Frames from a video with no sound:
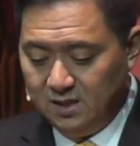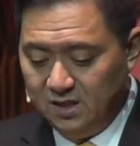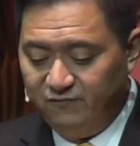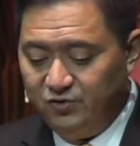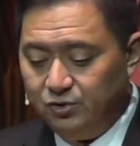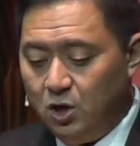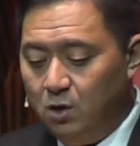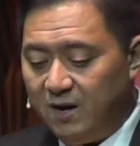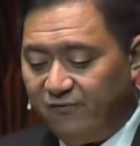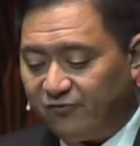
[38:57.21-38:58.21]
If you know,
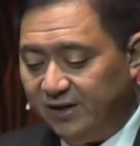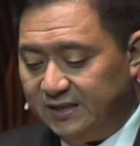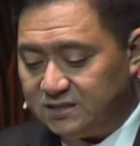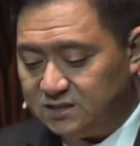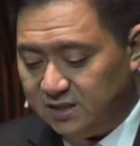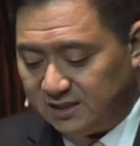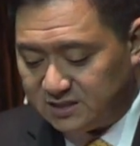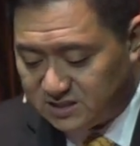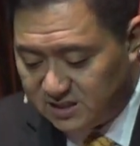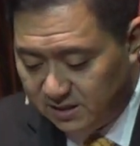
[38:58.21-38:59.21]
my friends, that
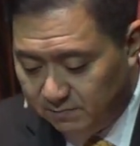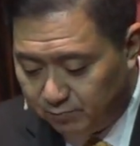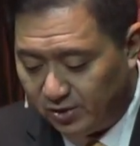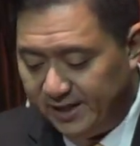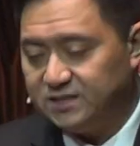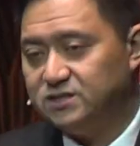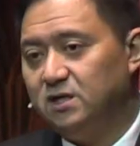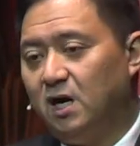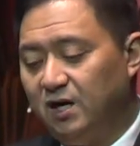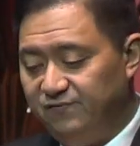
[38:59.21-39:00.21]
sin breaks the
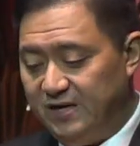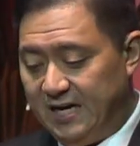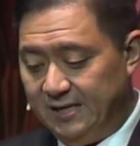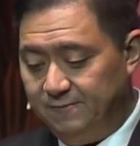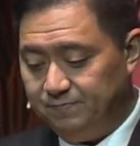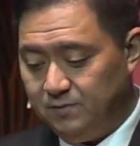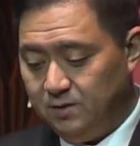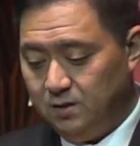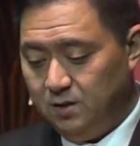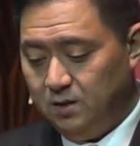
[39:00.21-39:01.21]
heart of God,
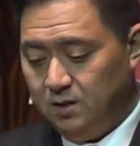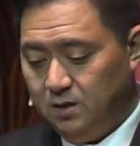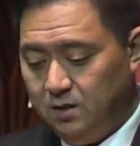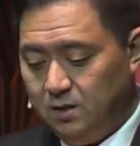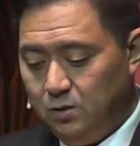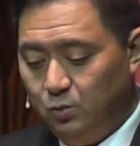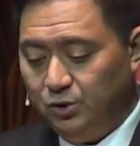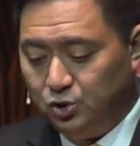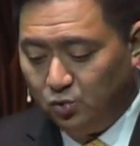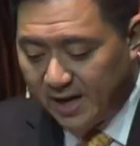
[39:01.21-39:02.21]
will
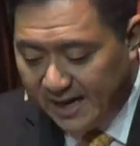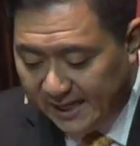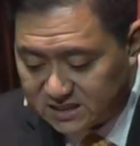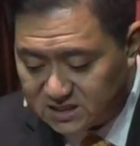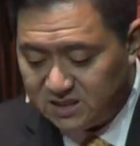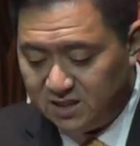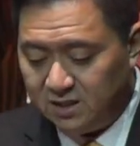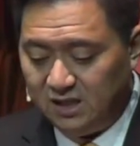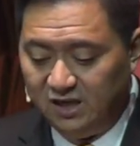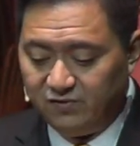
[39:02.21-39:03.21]
you hate
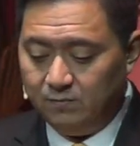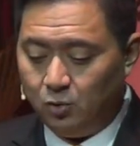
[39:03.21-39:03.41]
sin even